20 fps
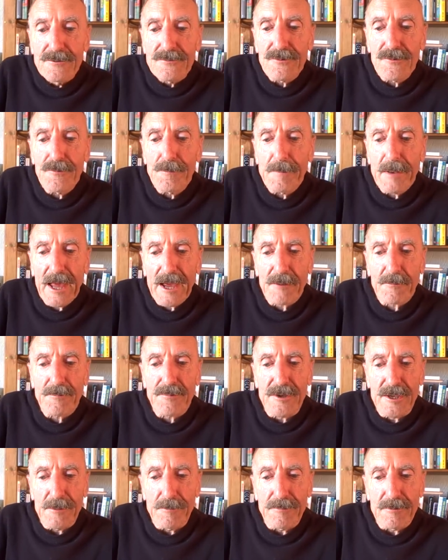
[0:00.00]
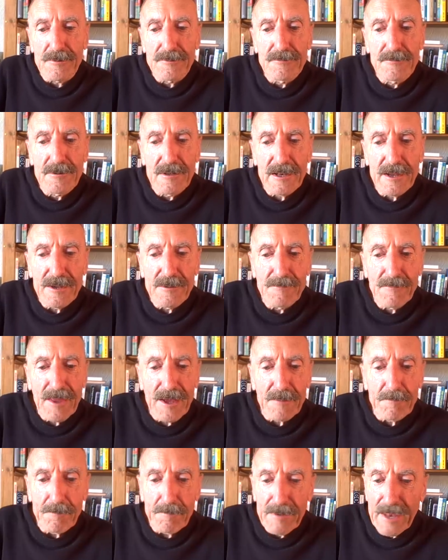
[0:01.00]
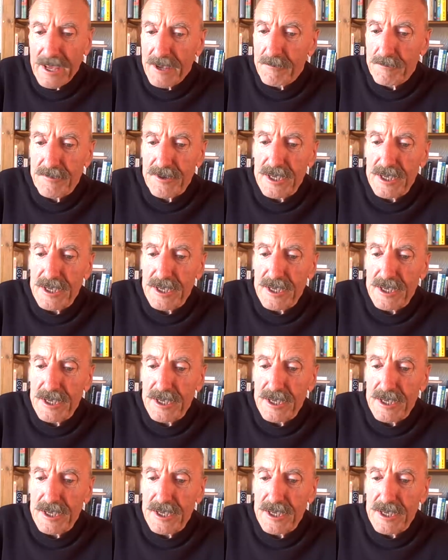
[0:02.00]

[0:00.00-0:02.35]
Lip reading: two black people who claim that black